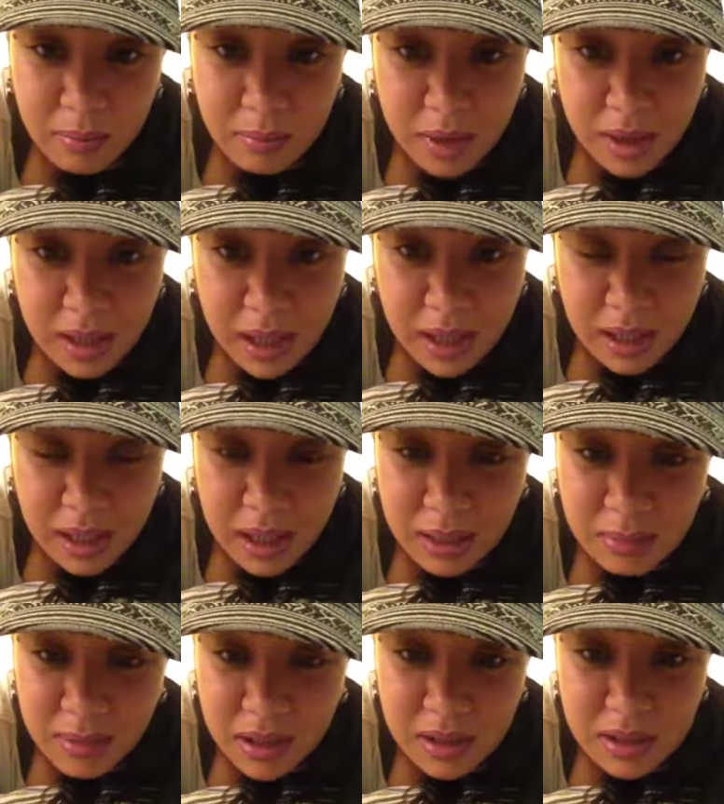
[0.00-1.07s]
Again,
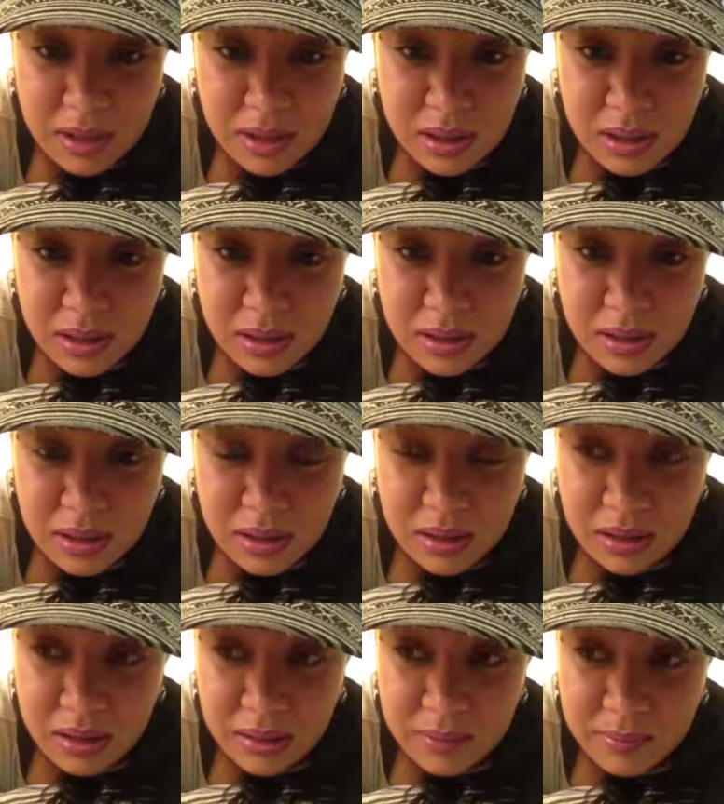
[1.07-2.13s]
aiming to
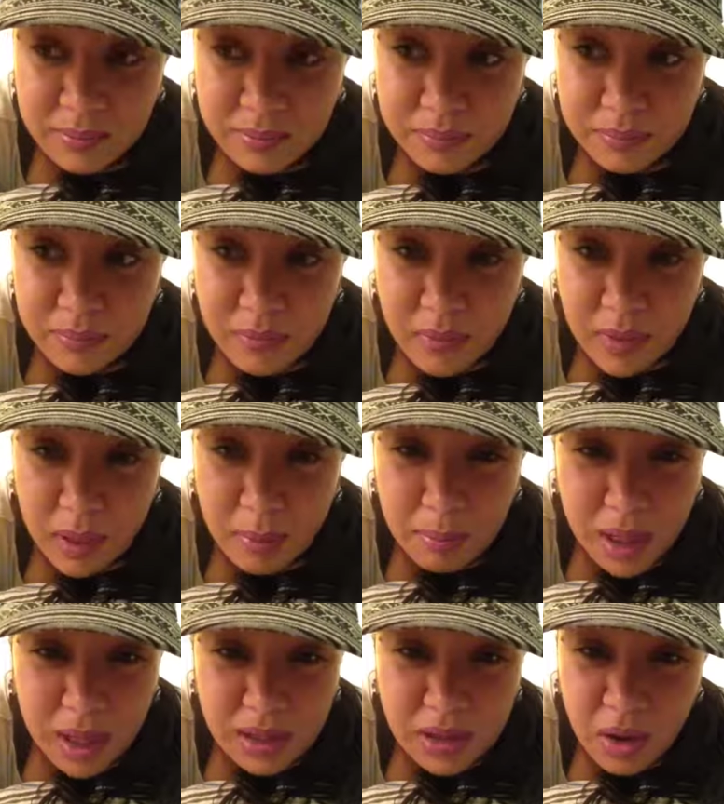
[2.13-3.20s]

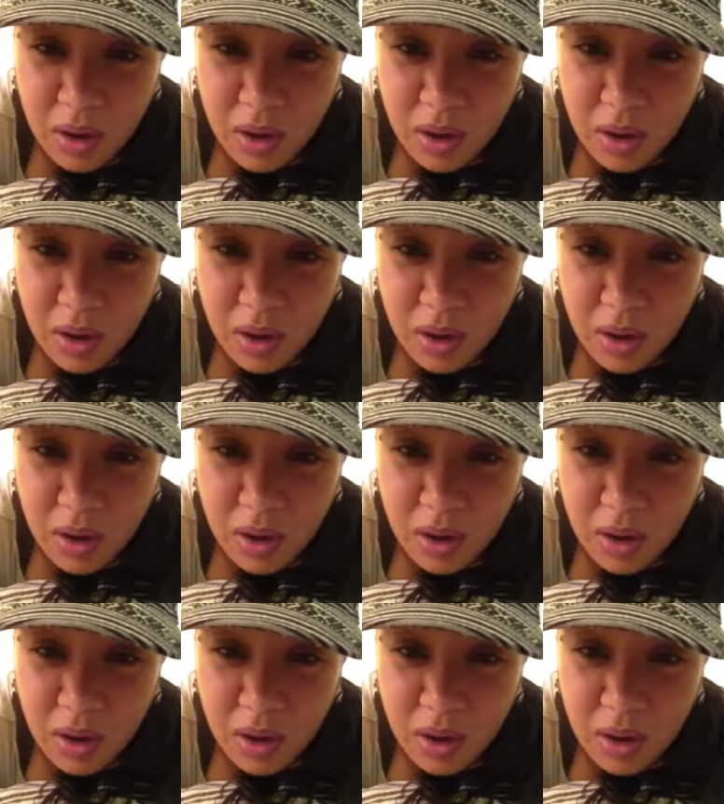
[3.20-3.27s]
bless